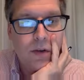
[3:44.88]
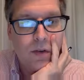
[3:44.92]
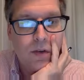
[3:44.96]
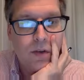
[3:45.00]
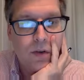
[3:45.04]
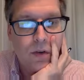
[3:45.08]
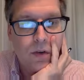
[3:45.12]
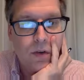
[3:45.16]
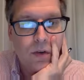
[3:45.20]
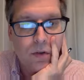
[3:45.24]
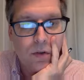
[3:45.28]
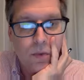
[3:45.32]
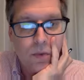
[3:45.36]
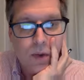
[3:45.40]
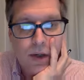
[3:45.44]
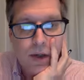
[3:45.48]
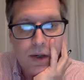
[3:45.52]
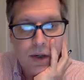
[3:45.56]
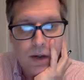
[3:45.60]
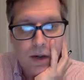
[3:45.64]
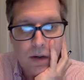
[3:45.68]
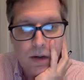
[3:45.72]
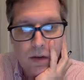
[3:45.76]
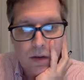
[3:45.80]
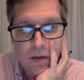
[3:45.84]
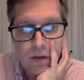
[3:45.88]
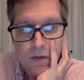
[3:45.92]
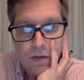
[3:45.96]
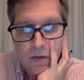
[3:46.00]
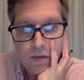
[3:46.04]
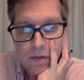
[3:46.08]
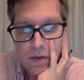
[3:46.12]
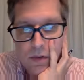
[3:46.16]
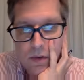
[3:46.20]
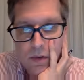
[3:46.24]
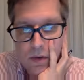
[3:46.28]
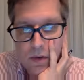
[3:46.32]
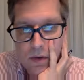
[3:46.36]
so 12
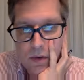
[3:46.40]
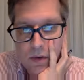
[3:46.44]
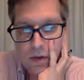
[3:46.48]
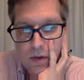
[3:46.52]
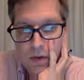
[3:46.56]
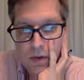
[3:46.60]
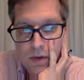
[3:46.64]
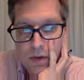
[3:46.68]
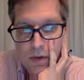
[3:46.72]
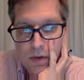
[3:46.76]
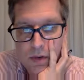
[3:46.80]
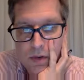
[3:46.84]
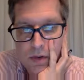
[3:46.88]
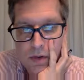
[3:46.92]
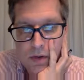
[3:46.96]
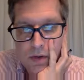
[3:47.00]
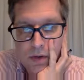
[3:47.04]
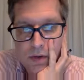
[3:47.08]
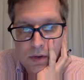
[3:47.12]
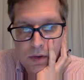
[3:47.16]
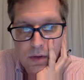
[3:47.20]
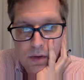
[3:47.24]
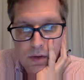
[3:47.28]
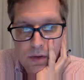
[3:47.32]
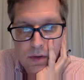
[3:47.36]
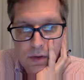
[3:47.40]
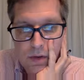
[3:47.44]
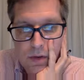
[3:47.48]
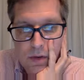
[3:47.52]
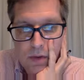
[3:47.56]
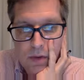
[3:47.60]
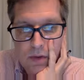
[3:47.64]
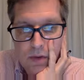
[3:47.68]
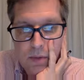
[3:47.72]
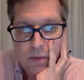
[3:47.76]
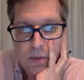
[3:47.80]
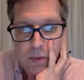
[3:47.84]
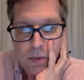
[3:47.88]
would